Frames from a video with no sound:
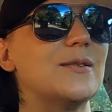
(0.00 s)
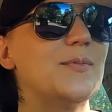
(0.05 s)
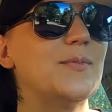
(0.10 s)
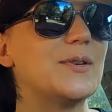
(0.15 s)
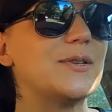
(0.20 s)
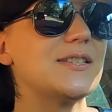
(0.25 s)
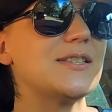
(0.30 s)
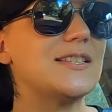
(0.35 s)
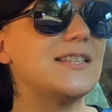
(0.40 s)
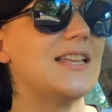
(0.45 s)
the
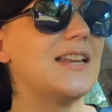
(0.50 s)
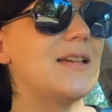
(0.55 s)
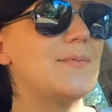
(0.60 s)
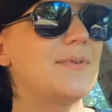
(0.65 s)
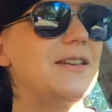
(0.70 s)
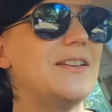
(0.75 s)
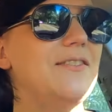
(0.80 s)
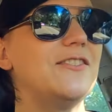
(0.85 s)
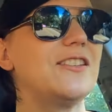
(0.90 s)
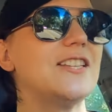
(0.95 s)
person that
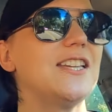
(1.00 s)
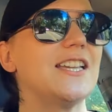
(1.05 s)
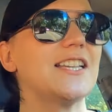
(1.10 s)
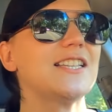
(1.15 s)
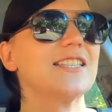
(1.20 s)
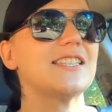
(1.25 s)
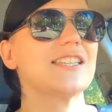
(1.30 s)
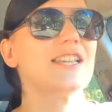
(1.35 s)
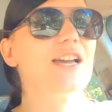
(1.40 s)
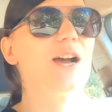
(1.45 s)
I'm
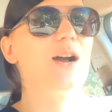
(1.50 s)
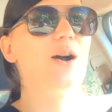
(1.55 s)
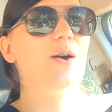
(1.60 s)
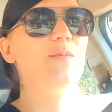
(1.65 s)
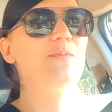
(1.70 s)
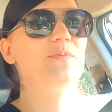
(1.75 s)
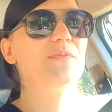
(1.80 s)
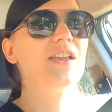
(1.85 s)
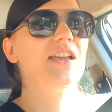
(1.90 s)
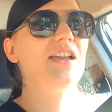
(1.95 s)
gifting, so
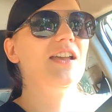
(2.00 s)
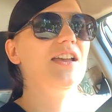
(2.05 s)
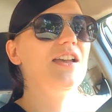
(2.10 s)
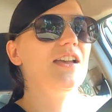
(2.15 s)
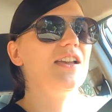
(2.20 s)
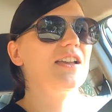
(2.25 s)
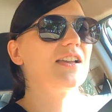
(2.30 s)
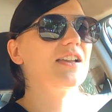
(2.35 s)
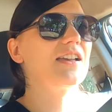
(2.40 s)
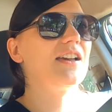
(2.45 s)

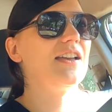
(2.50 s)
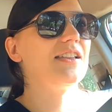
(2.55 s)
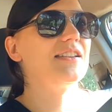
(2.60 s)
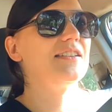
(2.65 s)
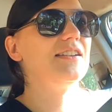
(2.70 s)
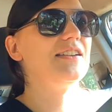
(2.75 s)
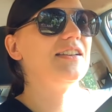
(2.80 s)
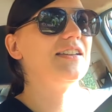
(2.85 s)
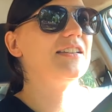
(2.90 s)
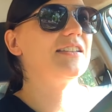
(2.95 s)

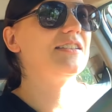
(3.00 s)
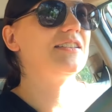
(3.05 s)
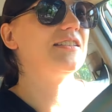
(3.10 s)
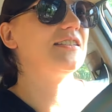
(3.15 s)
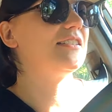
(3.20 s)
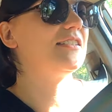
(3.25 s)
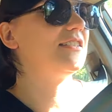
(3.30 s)
got like